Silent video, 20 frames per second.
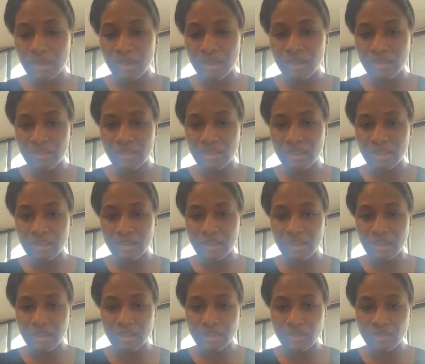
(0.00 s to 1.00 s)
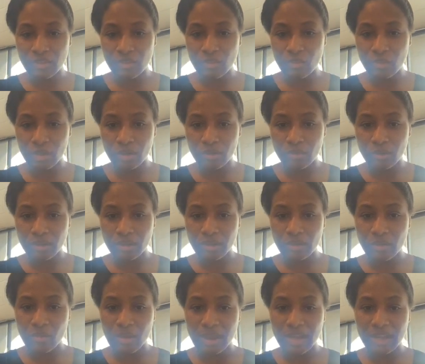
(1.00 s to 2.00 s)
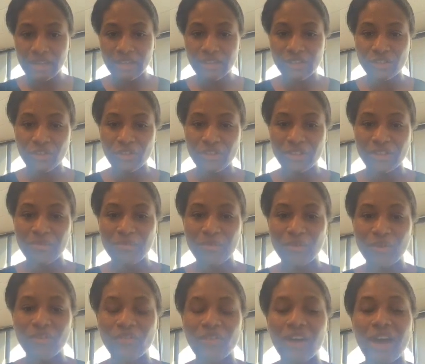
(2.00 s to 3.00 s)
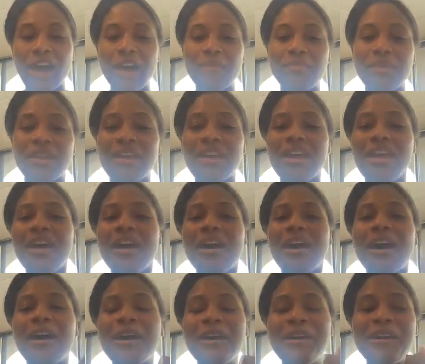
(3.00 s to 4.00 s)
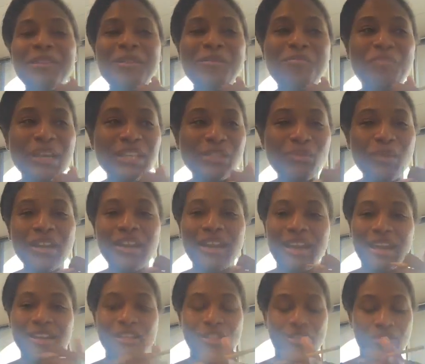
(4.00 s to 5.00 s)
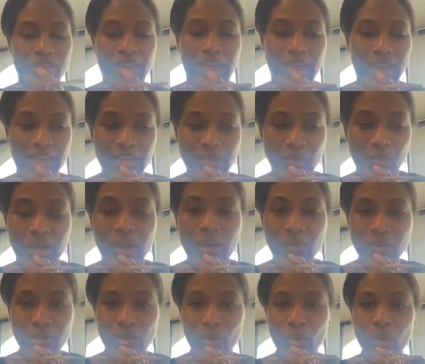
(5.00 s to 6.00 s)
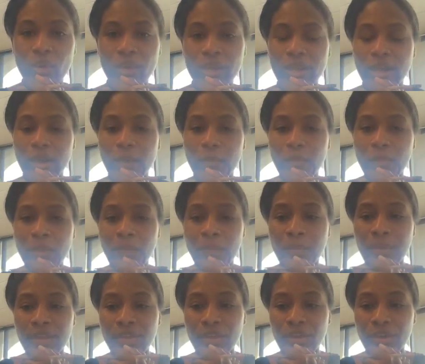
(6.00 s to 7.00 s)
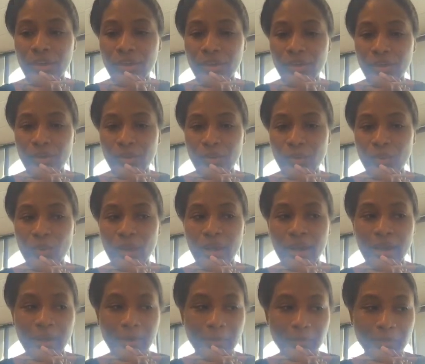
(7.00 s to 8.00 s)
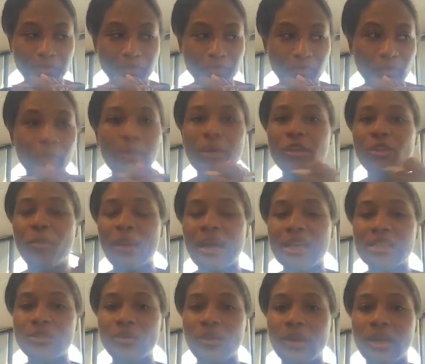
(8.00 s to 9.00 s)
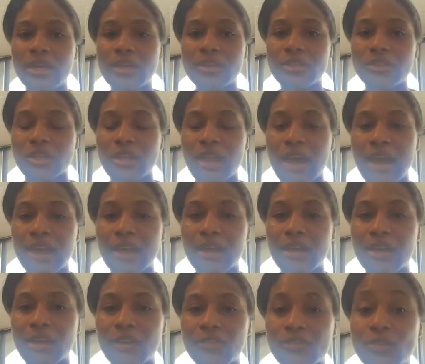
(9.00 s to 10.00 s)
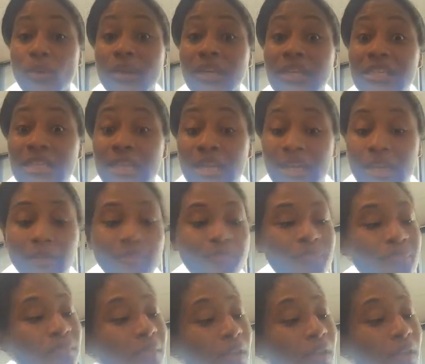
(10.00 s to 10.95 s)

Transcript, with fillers: And then, uh, do you work within the wine industry? Is it more of a hobby? Uh, the best way to answer that is when I was growing up, my mother, who um, my mother passed away July of 2010.